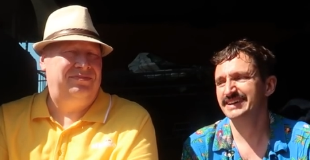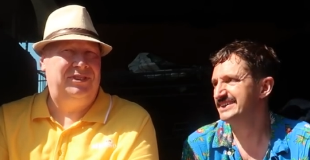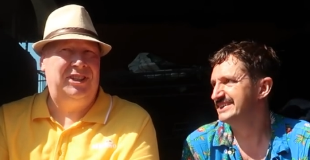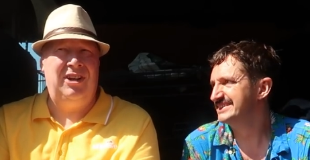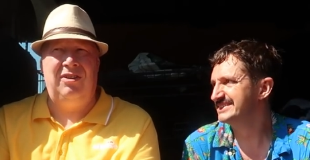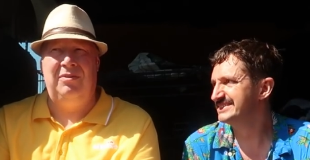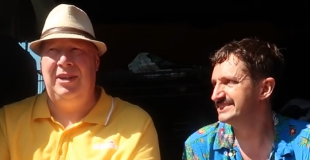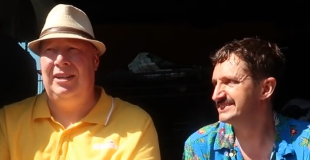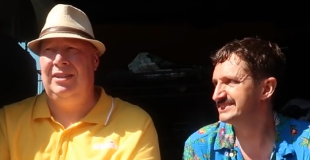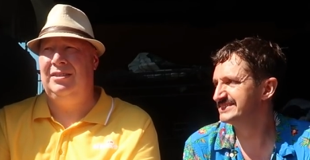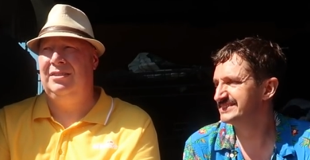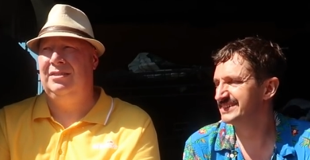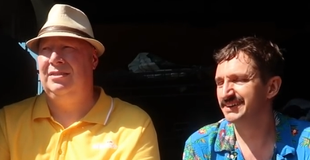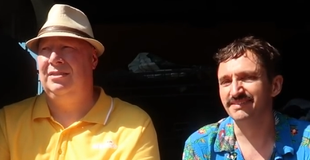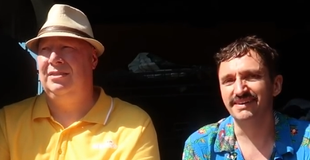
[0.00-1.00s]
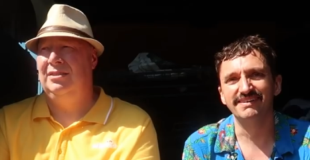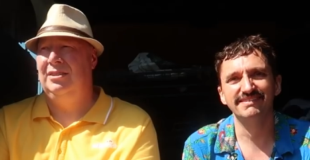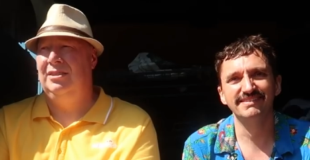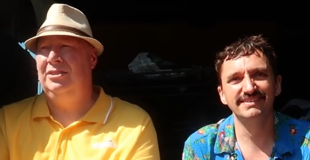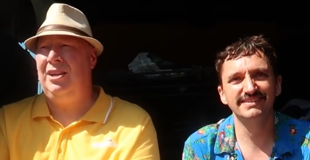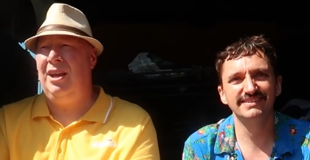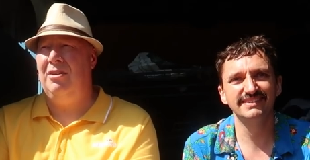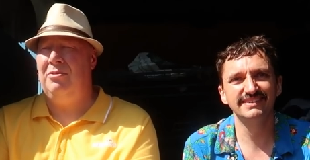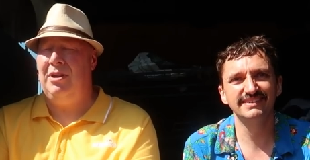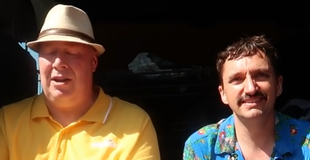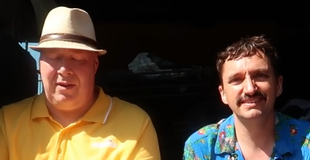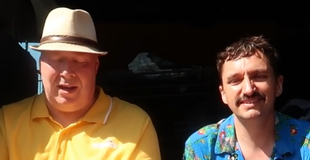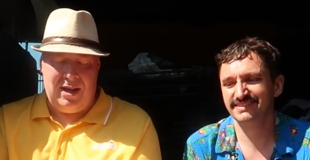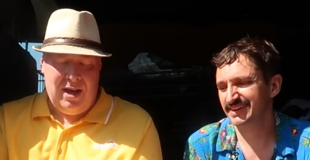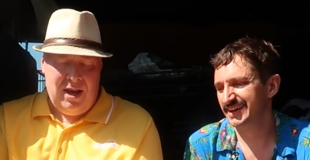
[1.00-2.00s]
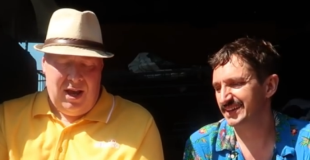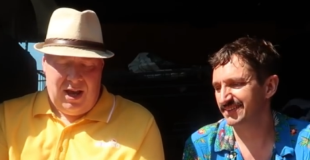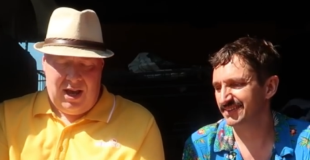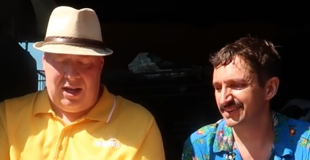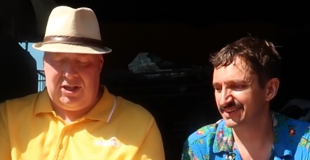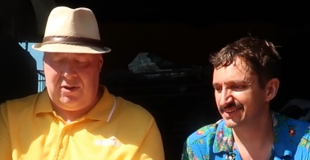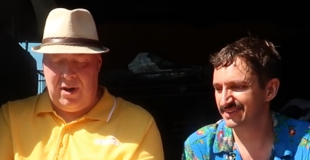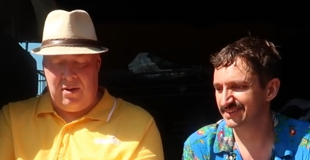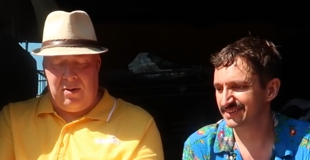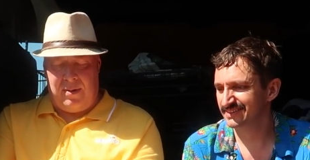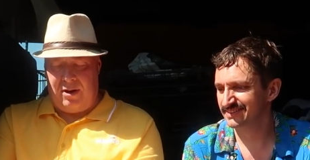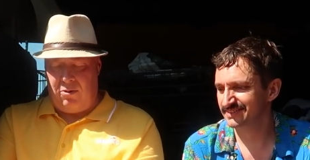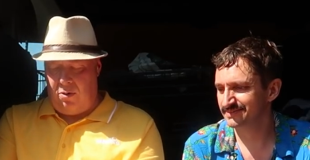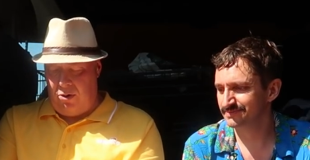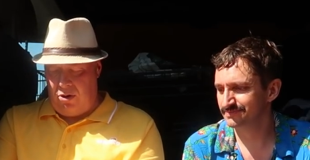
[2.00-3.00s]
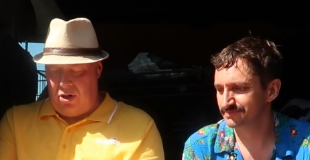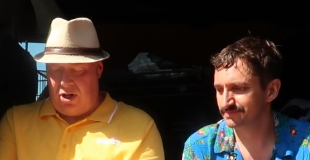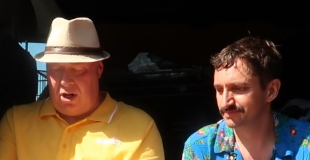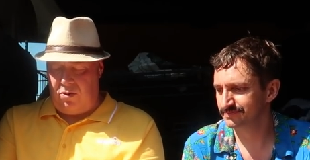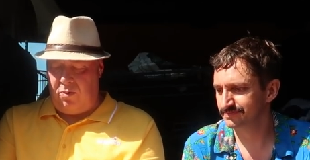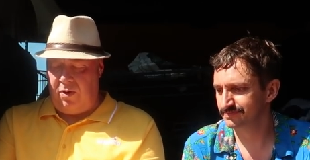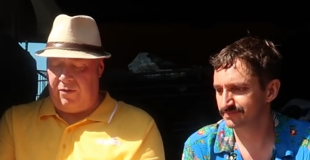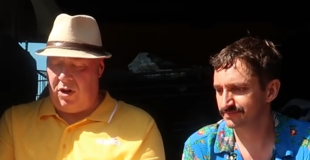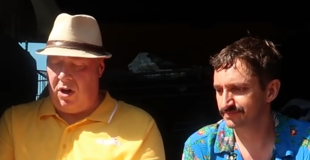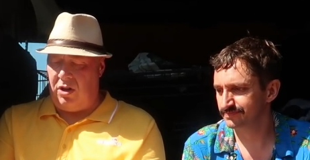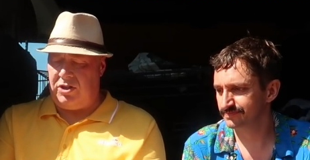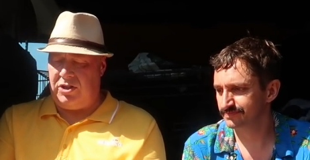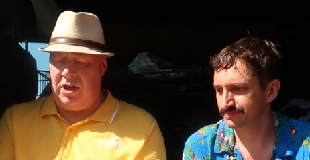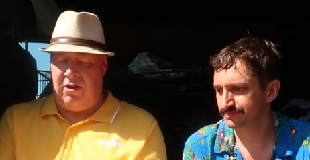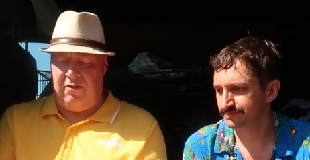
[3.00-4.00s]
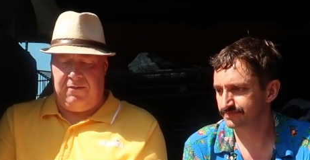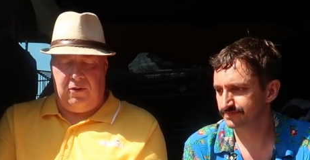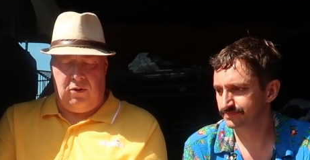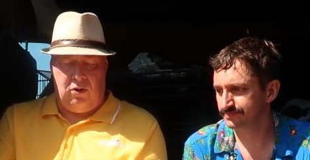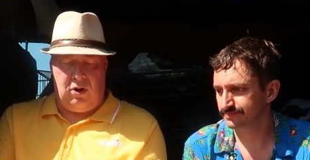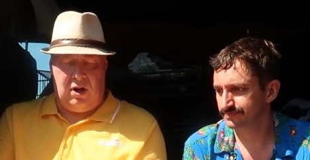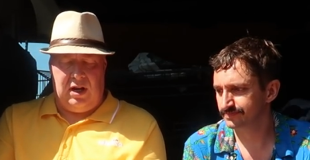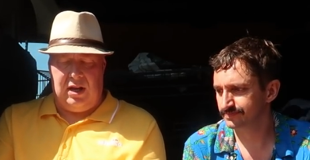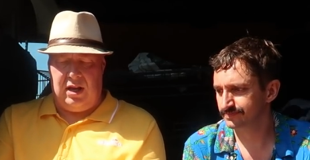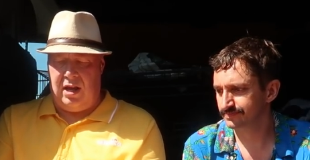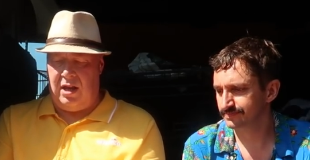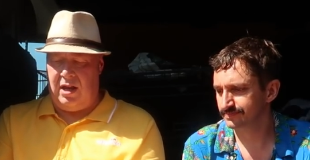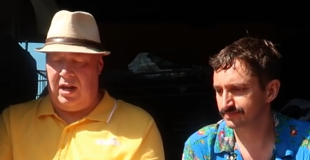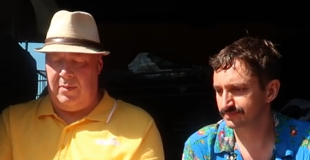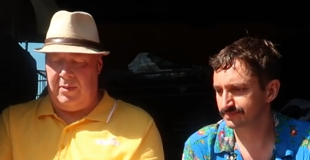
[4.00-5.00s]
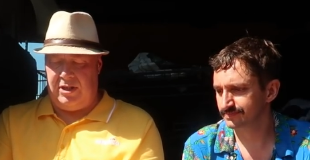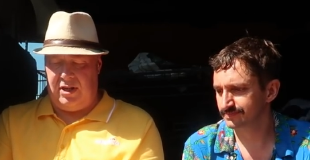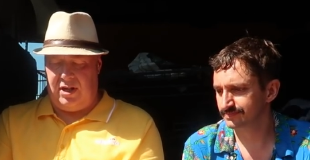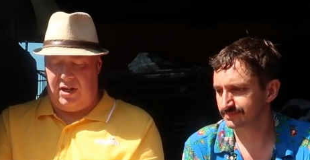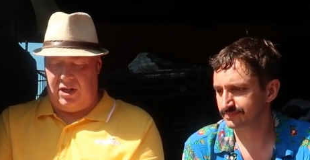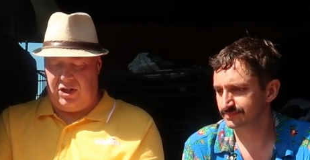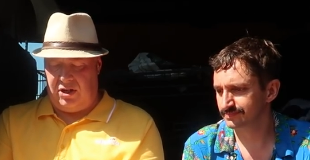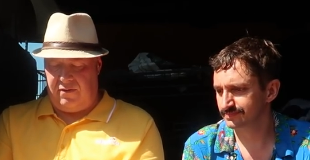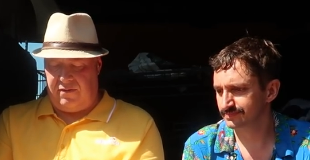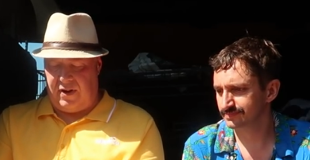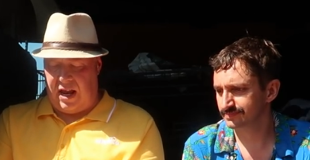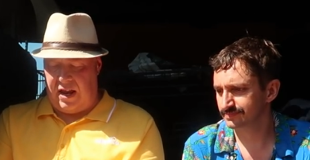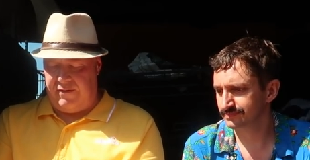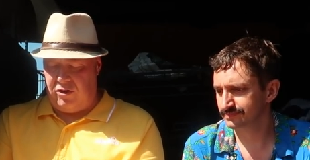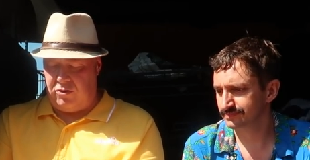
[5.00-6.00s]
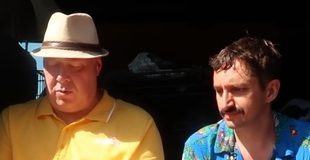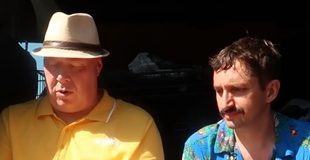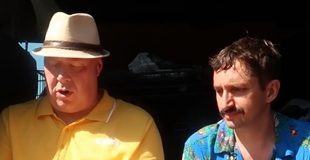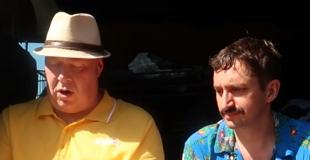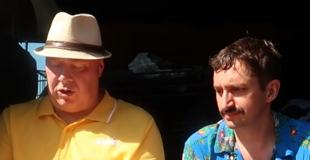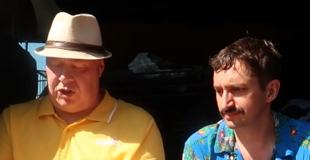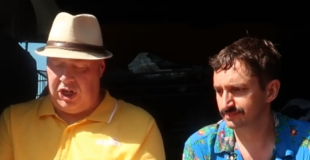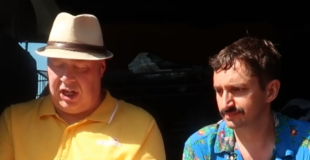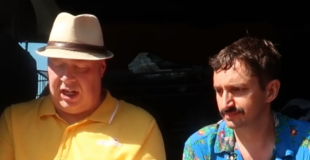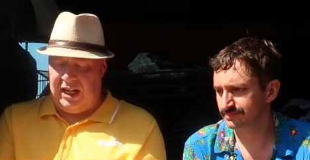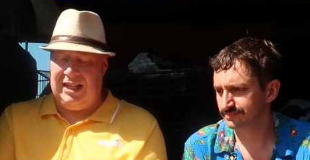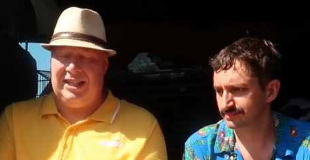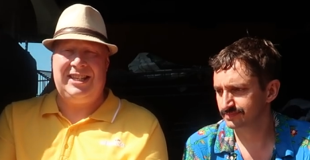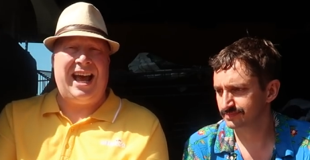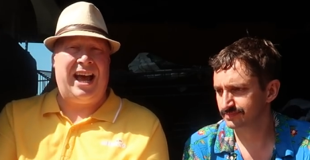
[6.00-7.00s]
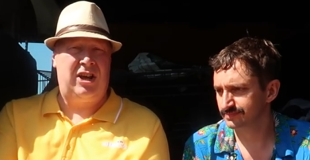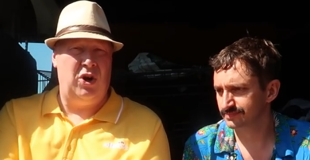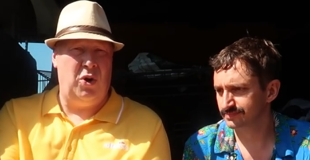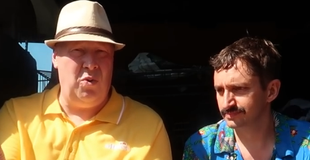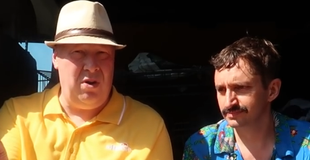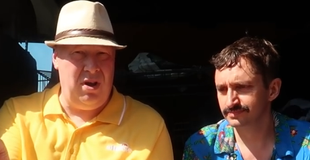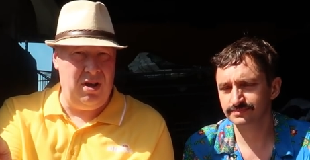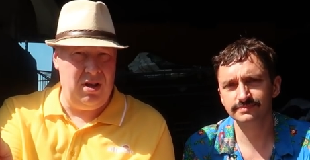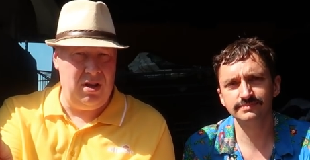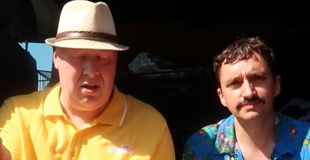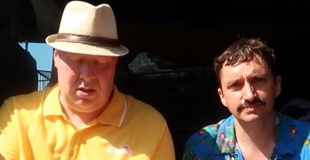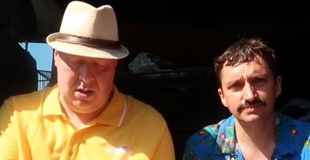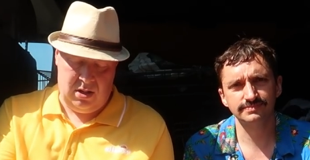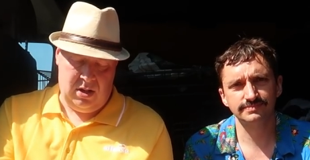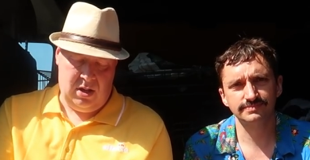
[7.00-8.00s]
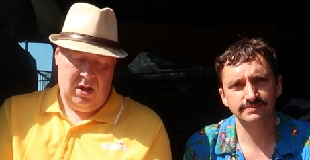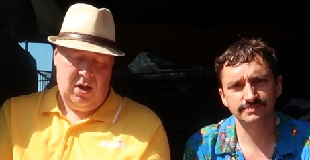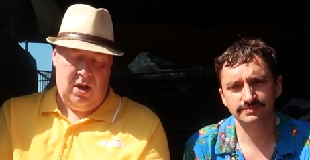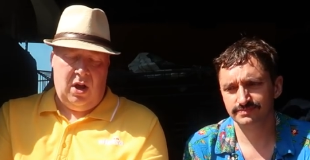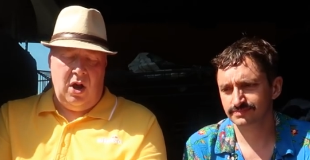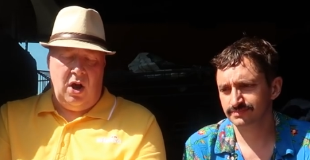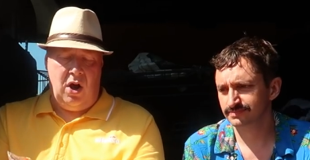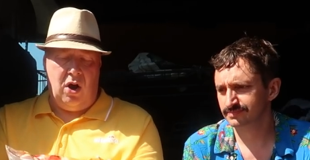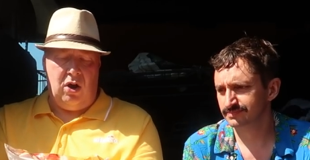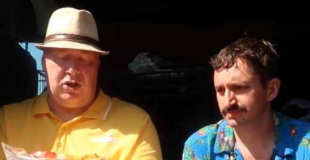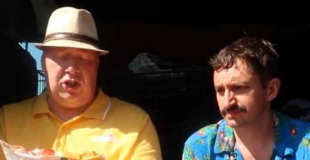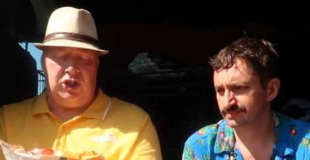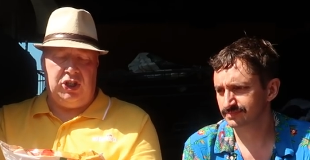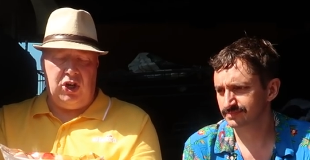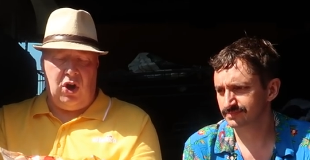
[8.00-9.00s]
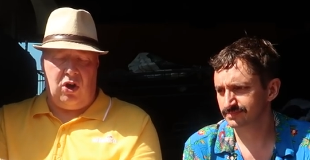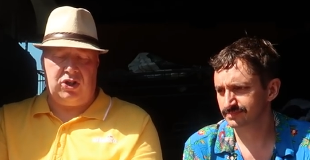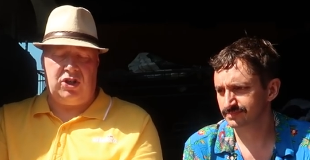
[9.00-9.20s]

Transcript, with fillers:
Speaker 1: you know what I mean? Oh well. So anyway, so anyway, mate, what we're going to do? We've got four limited edition flavours. We've got chicken tackle, hot shot